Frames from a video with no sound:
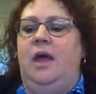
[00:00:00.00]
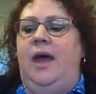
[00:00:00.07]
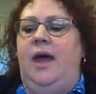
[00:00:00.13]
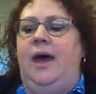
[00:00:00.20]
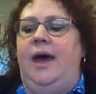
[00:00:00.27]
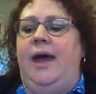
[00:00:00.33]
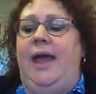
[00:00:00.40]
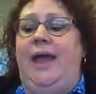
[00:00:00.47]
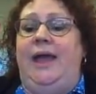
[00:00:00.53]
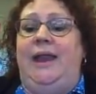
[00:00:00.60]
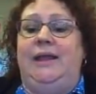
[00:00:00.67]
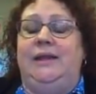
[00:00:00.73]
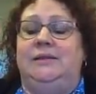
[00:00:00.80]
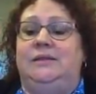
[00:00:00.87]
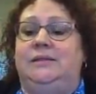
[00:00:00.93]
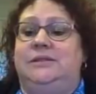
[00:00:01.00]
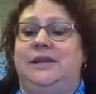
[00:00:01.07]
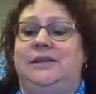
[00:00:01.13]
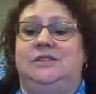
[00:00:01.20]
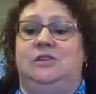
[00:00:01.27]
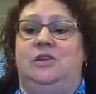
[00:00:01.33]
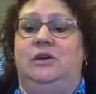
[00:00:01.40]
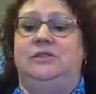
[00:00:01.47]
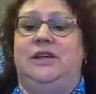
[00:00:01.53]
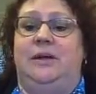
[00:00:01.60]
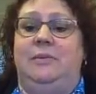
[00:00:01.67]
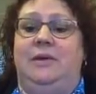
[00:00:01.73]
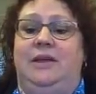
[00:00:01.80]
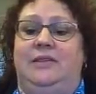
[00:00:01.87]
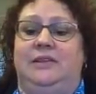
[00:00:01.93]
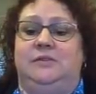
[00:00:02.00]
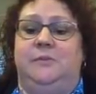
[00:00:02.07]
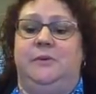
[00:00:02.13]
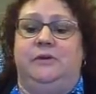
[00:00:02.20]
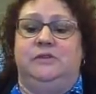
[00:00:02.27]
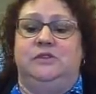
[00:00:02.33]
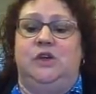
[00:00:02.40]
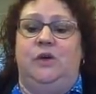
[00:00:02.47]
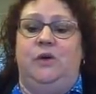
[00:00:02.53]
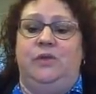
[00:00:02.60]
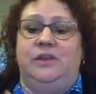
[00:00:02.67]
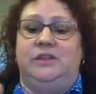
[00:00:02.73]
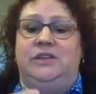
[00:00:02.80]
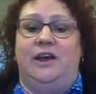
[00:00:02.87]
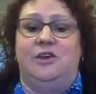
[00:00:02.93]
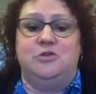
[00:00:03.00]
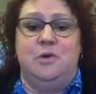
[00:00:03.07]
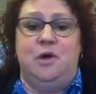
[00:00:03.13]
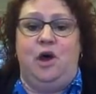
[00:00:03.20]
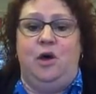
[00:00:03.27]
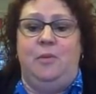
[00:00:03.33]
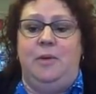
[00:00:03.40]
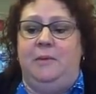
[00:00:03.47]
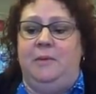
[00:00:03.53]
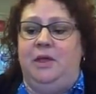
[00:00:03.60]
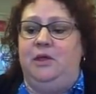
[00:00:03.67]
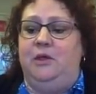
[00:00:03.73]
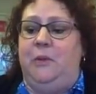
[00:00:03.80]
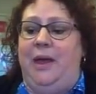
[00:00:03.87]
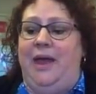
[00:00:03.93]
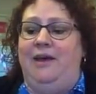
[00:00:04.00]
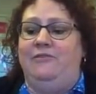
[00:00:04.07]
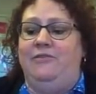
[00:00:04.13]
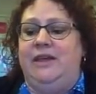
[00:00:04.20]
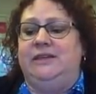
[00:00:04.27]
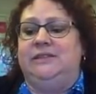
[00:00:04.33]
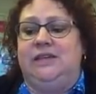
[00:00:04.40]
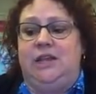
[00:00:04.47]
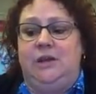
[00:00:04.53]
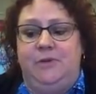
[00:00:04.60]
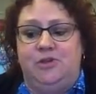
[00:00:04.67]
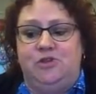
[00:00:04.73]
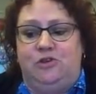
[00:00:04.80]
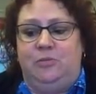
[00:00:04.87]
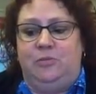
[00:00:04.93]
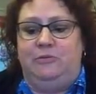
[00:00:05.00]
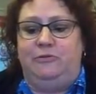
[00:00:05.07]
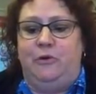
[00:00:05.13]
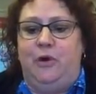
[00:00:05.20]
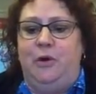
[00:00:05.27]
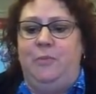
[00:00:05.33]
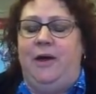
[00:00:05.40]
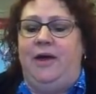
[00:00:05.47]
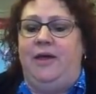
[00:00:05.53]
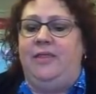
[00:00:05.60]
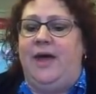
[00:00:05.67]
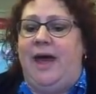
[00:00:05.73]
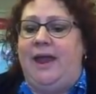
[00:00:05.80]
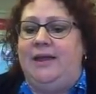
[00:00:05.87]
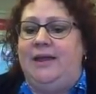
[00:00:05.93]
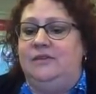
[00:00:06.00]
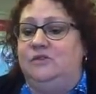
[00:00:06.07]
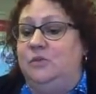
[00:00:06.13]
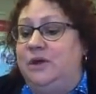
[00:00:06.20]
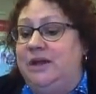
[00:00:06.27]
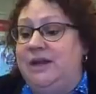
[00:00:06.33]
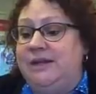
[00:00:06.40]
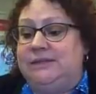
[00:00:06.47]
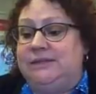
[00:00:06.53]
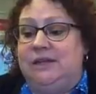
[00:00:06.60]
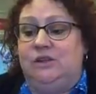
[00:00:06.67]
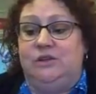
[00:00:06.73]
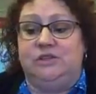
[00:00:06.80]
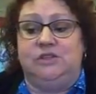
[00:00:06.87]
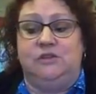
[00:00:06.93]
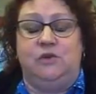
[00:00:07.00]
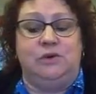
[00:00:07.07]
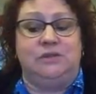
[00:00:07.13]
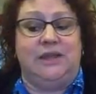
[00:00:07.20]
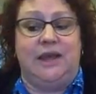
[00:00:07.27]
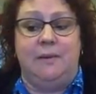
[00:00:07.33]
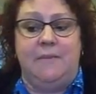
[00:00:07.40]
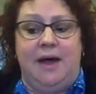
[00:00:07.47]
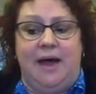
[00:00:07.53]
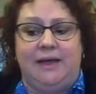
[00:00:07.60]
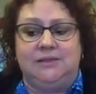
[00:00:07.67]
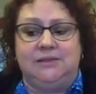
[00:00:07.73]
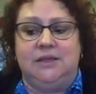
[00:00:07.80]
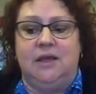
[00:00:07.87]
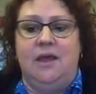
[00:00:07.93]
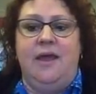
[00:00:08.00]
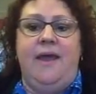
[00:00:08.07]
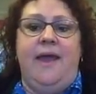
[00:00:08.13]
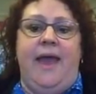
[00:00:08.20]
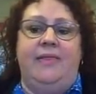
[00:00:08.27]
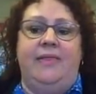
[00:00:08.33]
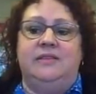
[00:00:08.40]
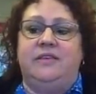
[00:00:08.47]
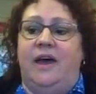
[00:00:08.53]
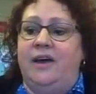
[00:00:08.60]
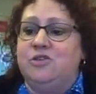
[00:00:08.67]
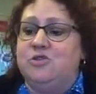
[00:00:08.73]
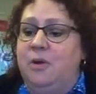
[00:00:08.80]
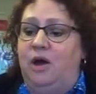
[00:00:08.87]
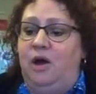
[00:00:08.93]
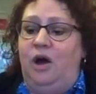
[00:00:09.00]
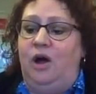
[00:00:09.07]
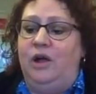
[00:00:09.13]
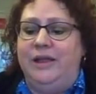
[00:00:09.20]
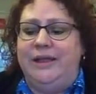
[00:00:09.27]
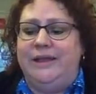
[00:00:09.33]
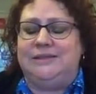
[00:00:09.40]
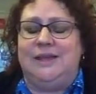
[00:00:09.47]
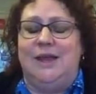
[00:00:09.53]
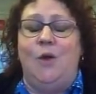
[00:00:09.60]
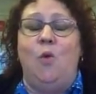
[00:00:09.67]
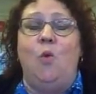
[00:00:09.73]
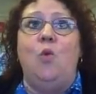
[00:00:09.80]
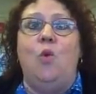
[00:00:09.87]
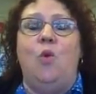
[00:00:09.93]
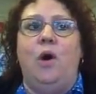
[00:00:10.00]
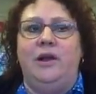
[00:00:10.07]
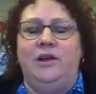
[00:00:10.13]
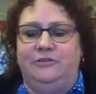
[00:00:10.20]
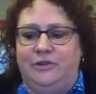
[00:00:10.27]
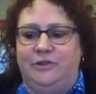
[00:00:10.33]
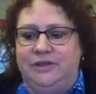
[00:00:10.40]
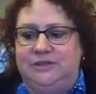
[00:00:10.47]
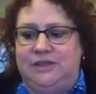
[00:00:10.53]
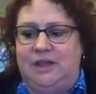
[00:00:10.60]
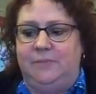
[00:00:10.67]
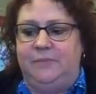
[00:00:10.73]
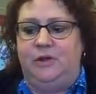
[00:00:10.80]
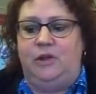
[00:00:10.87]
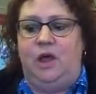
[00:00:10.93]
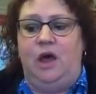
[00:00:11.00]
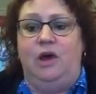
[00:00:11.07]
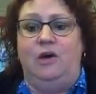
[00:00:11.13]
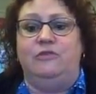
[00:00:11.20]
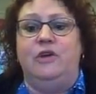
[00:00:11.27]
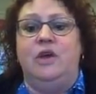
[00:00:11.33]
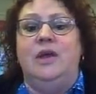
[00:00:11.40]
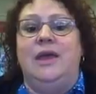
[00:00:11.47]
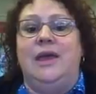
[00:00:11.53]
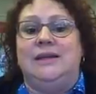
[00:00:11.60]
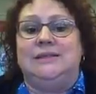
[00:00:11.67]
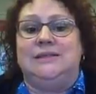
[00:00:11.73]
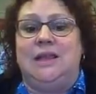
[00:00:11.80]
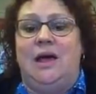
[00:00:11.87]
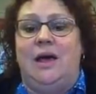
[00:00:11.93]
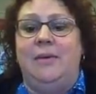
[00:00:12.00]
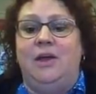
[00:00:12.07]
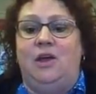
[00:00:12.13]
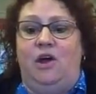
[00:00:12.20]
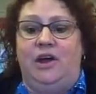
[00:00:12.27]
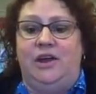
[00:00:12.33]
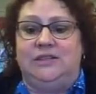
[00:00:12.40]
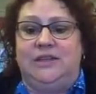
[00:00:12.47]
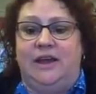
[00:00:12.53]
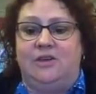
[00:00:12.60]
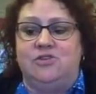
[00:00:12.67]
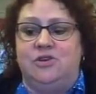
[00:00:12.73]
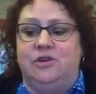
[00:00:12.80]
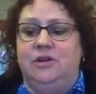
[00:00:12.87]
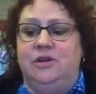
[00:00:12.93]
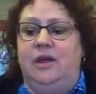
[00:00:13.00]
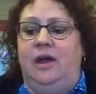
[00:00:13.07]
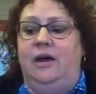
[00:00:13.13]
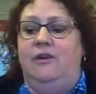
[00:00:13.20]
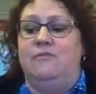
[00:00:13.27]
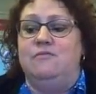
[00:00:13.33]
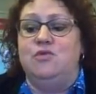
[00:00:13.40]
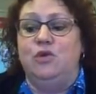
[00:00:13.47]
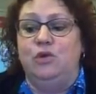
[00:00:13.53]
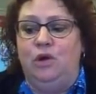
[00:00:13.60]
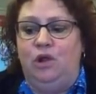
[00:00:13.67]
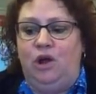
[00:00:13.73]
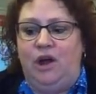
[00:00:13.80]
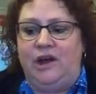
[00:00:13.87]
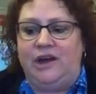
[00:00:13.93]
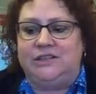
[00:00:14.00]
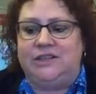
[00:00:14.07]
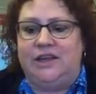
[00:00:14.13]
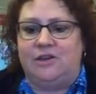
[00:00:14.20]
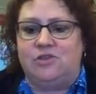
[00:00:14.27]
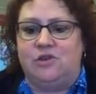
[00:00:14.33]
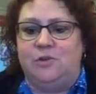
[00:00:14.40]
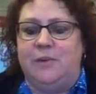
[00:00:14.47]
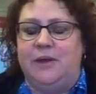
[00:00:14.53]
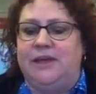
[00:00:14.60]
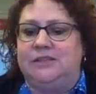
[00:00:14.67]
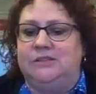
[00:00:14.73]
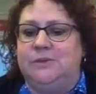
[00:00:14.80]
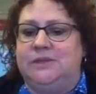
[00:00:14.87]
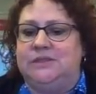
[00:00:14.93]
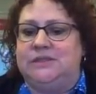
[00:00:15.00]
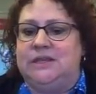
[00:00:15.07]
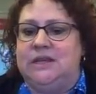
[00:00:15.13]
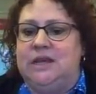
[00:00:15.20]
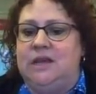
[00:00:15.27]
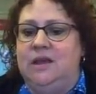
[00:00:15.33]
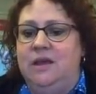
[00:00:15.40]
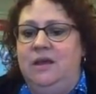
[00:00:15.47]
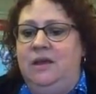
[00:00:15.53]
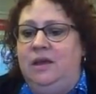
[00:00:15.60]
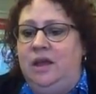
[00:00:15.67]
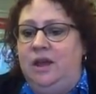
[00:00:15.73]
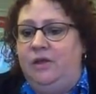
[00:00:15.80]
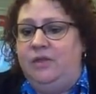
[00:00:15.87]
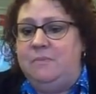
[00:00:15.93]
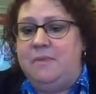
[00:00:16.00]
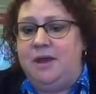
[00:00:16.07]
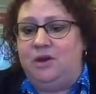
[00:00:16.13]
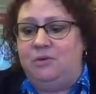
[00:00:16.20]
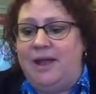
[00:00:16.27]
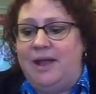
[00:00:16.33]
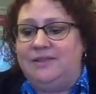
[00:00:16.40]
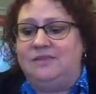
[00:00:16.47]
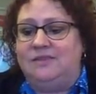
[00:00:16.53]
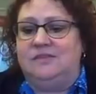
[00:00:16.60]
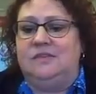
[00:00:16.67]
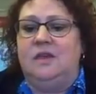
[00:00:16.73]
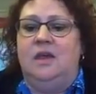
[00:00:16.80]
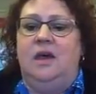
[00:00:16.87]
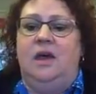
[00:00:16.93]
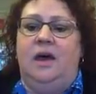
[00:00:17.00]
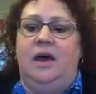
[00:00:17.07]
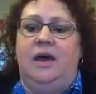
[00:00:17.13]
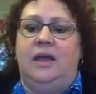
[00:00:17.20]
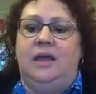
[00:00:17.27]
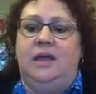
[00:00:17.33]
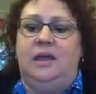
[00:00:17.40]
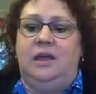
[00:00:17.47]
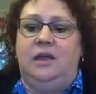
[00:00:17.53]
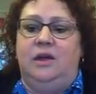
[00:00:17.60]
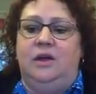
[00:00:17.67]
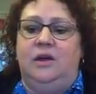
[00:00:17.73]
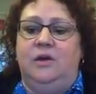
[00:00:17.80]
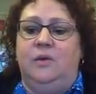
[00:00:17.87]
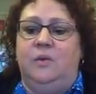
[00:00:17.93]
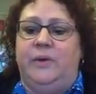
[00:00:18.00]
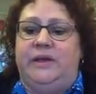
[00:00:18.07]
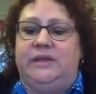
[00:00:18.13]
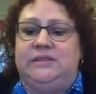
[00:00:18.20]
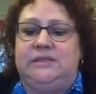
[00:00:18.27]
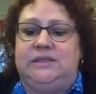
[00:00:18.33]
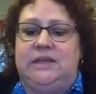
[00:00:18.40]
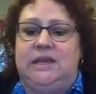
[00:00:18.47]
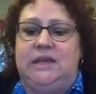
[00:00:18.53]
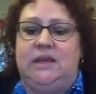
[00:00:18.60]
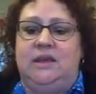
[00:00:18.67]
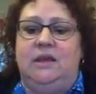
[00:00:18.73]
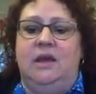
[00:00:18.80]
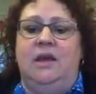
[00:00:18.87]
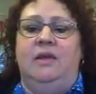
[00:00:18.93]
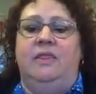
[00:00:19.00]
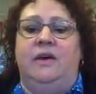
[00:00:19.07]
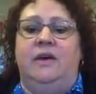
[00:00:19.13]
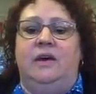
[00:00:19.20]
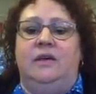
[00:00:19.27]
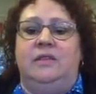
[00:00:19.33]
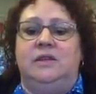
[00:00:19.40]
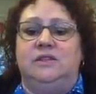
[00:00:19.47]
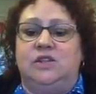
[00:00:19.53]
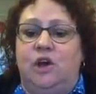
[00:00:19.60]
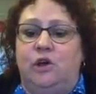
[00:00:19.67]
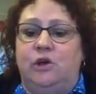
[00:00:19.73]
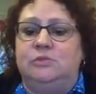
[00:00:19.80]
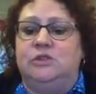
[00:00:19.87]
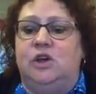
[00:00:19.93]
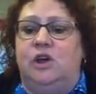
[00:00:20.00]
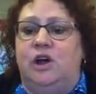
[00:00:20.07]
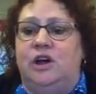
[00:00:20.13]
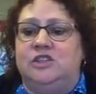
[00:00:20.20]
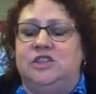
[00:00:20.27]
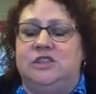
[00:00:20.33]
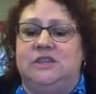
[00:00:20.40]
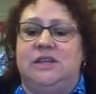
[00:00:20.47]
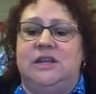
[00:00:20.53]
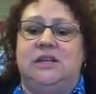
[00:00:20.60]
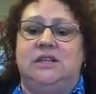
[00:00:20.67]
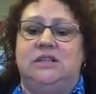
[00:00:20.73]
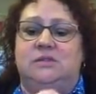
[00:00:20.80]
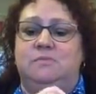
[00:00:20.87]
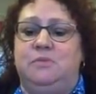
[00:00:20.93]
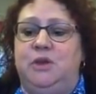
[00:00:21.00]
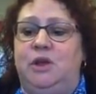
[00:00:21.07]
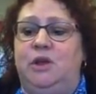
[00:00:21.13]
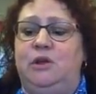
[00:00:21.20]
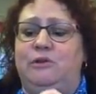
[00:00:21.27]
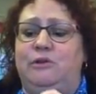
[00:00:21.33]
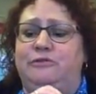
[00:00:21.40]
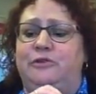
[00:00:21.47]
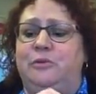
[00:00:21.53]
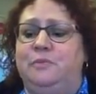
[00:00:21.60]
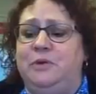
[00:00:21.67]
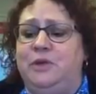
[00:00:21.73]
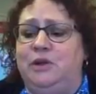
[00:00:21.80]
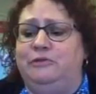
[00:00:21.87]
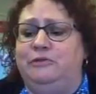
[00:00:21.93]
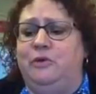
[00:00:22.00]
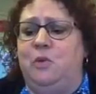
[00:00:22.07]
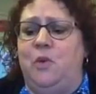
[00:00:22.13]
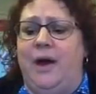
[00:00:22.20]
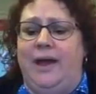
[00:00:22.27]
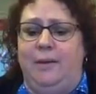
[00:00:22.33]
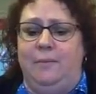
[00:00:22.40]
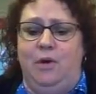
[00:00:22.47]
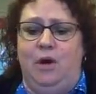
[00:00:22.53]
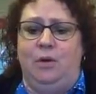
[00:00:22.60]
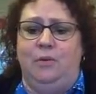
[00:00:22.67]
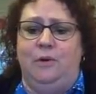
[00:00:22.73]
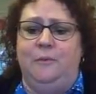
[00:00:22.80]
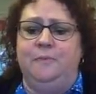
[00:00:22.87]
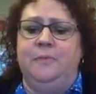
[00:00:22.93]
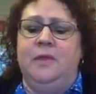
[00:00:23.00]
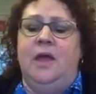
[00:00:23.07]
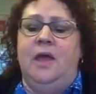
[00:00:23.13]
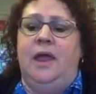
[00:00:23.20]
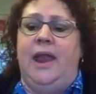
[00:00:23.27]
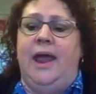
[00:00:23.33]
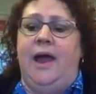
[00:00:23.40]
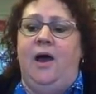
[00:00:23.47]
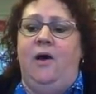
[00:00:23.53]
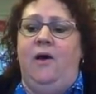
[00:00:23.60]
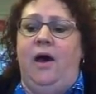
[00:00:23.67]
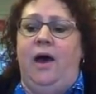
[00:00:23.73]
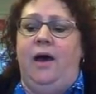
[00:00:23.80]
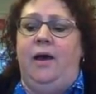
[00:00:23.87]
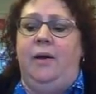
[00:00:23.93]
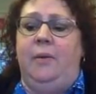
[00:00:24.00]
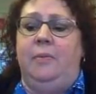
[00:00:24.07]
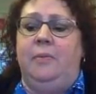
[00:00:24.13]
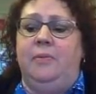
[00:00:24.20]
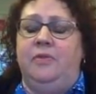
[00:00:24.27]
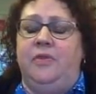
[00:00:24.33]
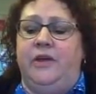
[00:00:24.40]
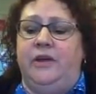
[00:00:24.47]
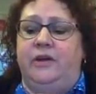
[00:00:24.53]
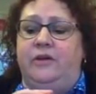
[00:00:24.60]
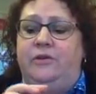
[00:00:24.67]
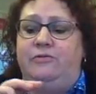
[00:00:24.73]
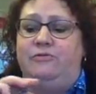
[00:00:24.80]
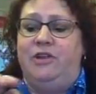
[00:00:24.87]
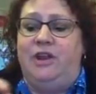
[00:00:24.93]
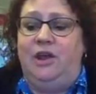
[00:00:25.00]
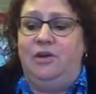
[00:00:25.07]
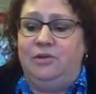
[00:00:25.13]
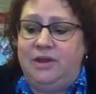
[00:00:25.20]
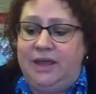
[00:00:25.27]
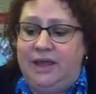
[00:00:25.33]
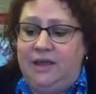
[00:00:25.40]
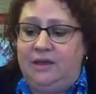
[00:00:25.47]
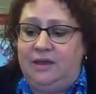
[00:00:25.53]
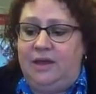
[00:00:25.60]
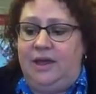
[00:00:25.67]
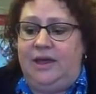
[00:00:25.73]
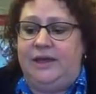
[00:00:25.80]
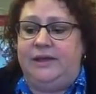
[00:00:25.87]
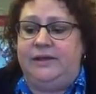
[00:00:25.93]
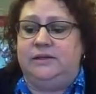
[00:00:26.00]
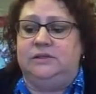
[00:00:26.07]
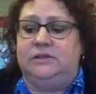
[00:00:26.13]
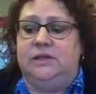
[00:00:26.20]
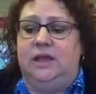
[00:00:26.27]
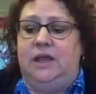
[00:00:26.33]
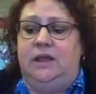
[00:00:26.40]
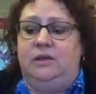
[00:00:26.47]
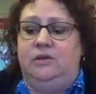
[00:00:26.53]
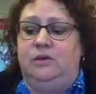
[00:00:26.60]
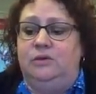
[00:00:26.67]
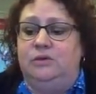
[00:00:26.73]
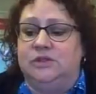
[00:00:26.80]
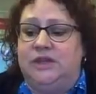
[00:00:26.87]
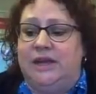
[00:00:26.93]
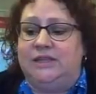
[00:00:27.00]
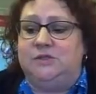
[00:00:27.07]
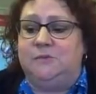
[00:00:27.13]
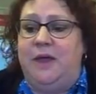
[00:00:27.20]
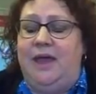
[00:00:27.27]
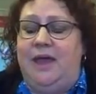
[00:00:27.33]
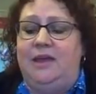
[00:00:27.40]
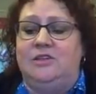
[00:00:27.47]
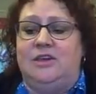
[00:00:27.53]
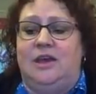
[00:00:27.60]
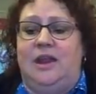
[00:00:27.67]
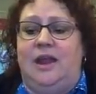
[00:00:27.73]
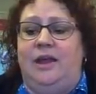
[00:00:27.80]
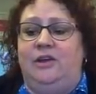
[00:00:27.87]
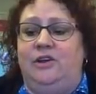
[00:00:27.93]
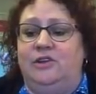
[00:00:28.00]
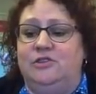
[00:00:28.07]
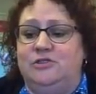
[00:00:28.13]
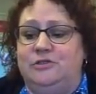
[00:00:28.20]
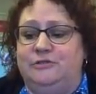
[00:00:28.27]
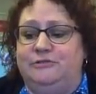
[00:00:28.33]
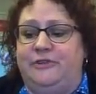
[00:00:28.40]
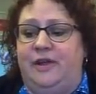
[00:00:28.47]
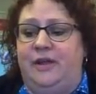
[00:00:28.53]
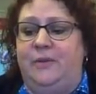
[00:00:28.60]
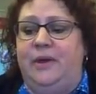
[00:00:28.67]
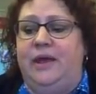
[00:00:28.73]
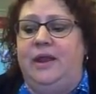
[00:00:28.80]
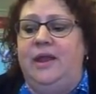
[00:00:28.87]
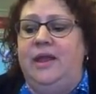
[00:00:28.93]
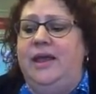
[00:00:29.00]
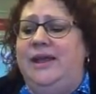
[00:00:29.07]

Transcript: And it takes a long time to get this built. So the Taj Mahal, maybe you have seen a picture of it before, but that is what it is. It looks, of course, like a mosque. And the Taj Mahal is a wonderful example of Islamic architecture, of Mughal architecture, because we see, the minarets here. We see the domes, the arches, and it is beautiful, beautiful white marble. Now, their video link is in Google Sites page, and I encourage you to follow it.